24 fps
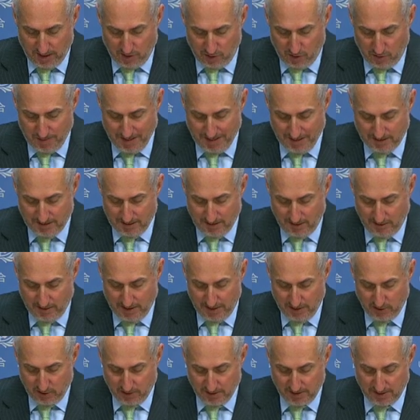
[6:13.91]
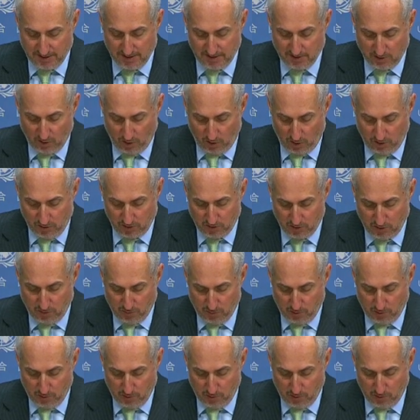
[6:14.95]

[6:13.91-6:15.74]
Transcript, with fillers: Humanitarian agencies are also